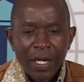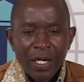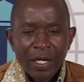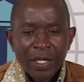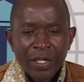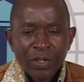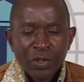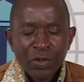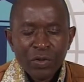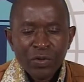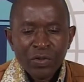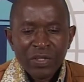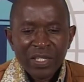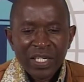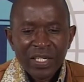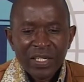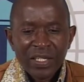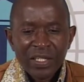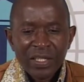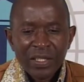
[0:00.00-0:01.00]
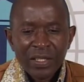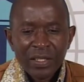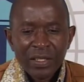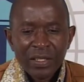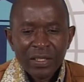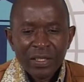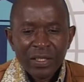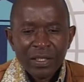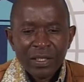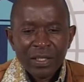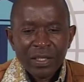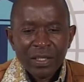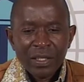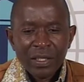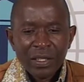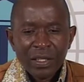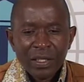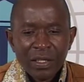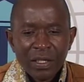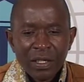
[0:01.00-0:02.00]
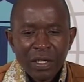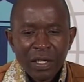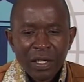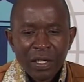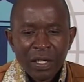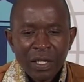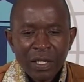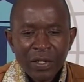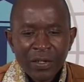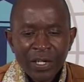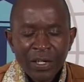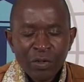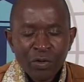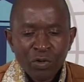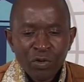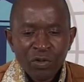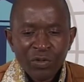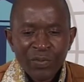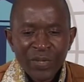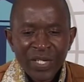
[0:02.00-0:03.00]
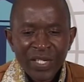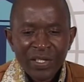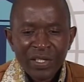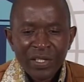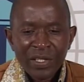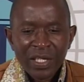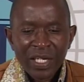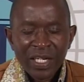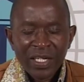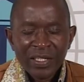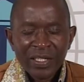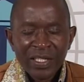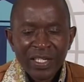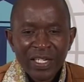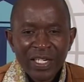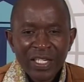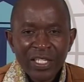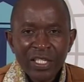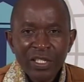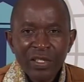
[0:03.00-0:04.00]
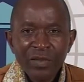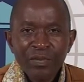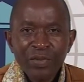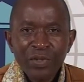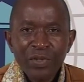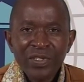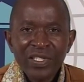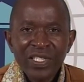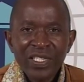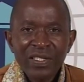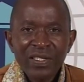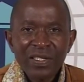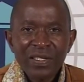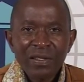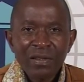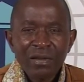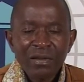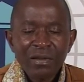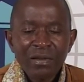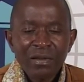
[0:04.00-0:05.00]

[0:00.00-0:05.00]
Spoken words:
It looks at recruitment and selection process.